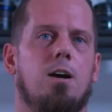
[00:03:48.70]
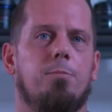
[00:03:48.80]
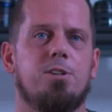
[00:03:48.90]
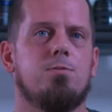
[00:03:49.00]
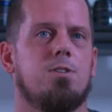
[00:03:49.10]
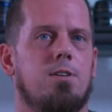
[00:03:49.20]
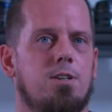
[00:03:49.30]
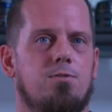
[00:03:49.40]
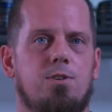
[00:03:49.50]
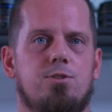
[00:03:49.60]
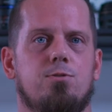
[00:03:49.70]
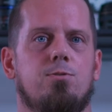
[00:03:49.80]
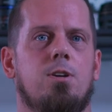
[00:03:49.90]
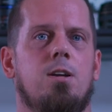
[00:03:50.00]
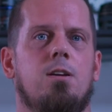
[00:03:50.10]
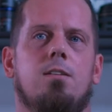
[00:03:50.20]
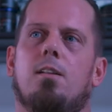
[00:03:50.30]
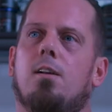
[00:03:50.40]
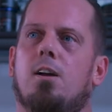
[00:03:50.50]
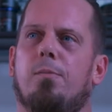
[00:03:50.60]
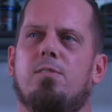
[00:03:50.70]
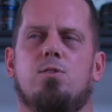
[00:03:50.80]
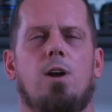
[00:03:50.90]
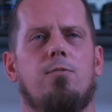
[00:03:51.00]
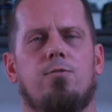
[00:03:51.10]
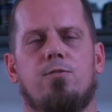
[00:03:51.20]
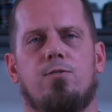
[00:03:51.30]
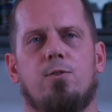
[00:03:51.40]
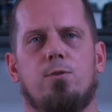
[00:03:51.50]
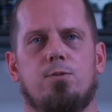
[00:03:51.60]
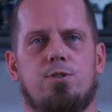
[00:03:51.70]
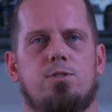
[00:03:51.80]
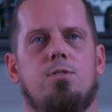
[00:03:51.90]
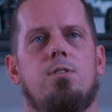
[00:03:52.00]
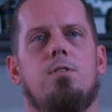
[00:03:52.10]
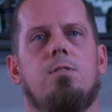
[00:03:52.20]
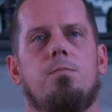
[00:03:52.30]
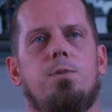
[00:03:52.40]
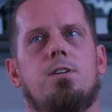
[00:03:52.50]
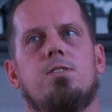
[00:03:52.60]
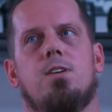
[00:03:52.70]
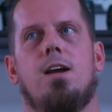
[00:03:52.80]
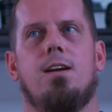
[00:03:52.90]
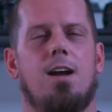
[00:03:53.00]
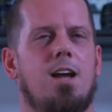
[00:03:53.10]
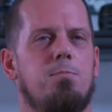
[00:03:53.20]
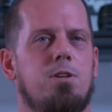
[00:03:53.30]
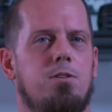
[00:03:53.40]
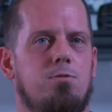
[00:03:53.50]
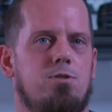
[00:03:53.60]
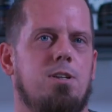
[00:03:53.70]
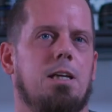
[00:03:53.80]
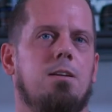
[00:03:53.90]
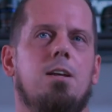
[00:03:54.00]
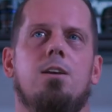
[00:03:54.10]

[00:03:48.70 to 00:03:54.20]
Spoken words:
this was a nice feature. So at first, because I had been using,